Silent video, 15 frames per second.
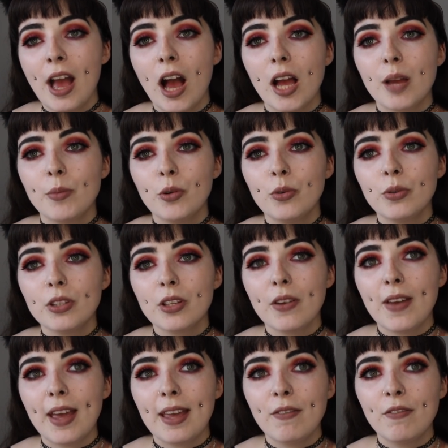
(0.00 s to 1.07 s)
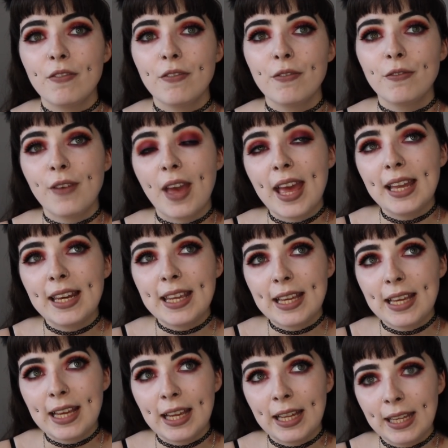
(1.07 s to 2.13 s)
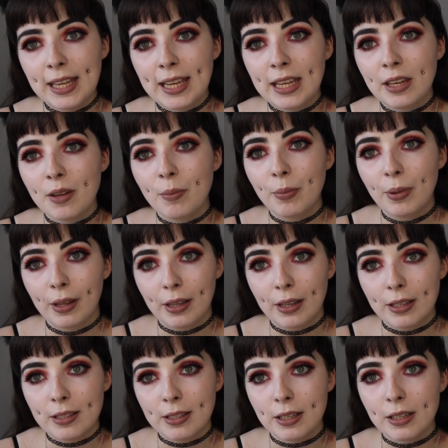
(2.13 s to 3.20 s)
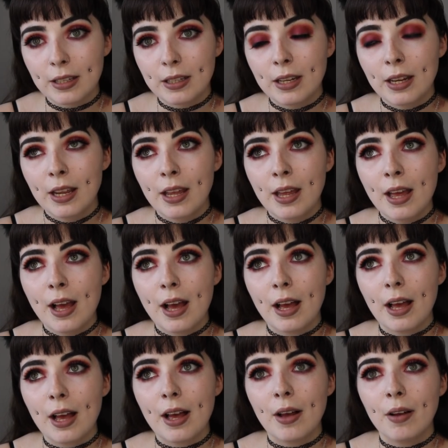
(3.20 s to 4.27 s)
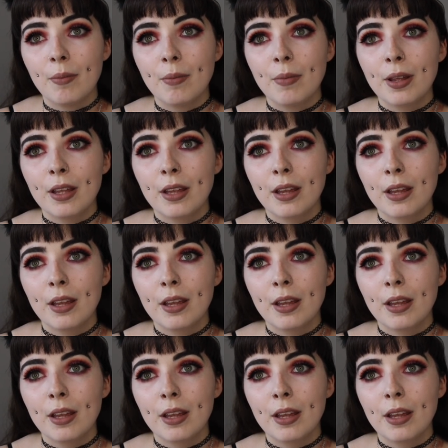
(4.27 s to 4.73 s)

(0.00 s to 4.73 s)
I'm also a fairly clean person, and